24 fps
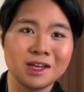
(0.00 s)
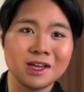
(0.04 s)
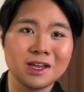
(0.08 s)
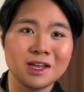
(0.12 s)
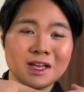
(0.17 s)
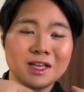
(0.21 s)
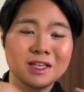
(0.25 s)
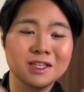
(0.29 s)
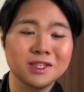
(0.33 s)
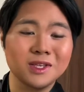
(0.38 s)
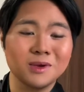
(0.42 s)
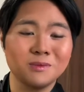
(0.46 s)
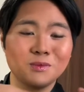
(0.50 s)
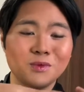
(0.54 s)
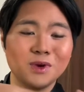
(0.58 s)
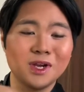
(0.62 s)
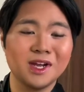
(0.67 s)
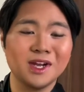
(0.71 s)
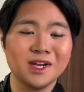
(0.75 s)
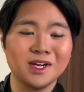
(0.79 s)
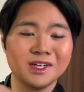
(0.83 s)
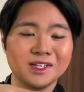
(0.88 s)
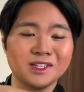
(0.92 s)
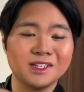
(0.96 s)

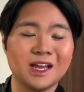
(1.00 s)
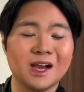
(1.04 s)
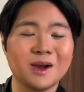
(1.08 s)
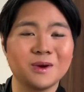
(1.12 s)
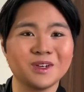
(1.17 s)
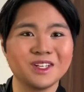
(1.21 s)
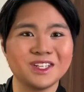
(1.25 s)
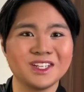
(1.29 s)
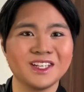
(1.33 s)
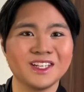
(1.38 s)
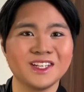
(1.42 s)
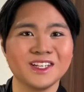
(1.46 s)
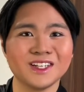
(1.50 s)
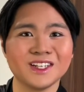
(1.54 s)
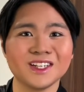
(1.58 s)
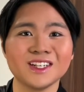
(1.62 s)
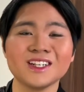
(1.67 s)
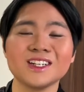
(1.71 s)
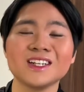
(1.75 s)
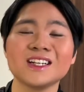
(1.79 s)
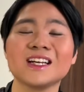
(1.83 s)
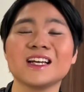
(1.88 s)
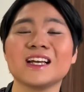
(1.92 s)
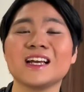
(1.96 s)
somewhere down
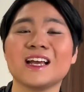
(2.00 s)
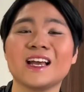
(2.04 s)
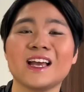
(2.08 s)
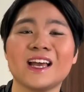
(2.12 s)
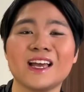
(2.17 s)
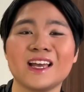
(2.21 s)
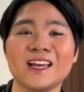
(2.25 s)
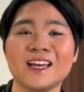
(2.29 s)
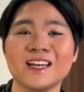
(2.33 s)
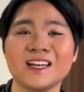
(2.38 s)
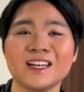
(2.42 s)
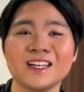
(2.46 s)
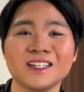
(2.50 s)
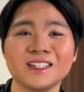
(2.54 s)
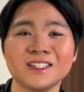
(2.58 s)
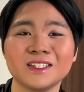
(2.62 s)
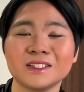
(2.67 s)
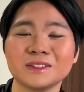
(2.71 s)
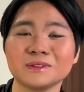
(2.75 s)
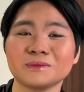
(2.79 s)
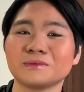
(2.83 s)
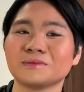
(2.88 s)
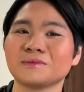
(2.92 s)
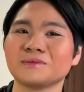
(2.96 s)
here. And
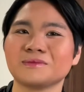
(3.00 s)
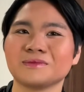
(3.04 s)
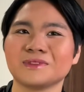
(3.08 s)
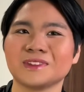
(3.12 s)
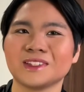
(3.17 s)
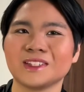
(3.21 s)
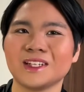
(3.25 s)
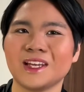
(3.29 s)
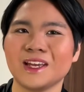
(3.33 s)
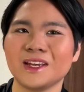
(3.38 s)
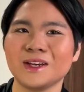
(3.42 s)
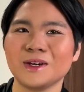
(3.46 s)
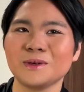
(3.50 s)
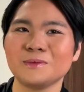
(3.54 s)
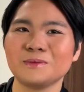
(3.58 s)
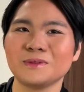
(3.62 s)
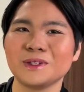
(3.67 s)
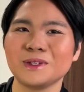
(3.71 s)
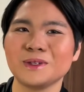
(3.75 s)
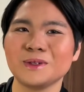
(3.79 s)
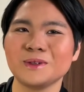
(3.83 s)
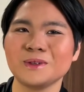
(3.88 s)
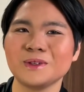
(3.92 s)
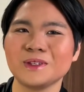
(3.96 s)
I hope
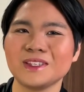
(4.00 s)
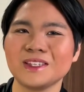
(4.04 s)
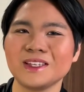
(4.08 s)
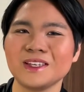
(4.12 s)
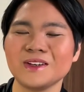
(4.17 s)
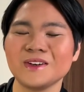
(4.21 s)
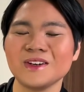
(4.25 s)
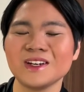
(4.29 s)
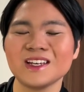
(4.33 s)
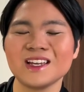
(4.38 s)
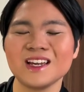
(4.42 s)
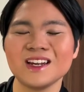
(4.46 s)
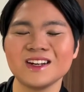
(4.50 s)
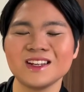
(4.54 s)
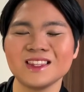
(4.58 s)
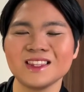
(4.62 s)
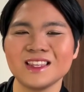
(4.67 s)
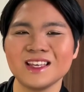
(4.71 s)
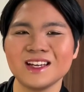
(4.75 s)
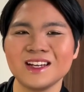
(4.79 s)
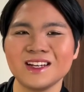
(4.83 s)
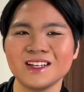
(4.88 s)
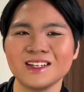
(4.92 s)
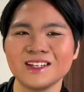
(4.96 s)
to see you again on
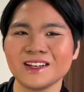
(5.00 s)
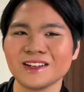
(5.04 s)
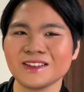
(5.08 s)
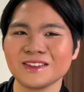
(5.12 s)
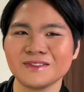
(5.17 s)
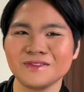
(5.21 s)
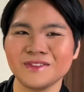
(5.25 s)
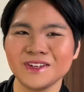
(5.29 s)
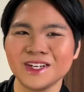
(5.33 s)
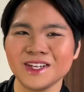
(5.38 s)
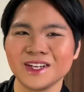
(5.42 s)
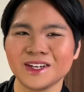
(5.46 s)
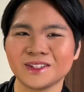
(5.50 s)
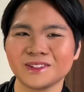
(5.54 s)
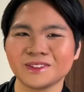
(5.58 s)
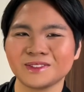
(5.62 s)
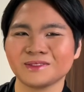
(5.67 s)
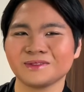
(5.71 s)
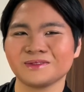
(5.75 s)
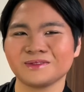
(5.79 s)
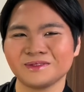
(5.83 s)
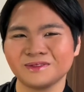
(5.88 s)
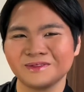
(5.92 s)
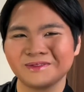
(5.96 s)
the next video.
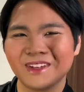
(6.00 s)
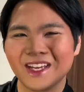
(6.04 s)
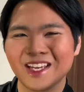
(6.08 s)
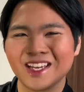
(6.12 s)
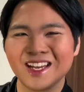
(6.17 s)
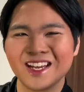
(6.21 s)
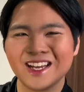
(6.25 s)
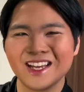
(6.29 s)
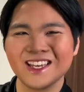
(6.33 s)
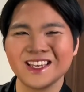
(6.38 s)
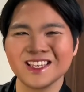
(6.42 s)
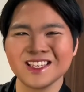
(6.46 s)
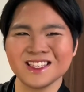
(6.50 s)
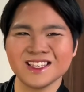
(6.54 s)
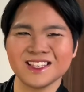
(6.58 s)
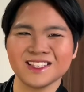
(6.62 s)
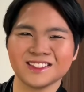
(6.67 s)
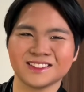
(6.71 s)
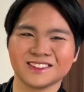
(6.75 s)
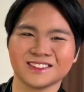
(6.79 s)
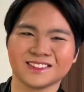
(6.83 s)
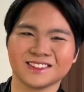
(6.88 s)
Bye, guys!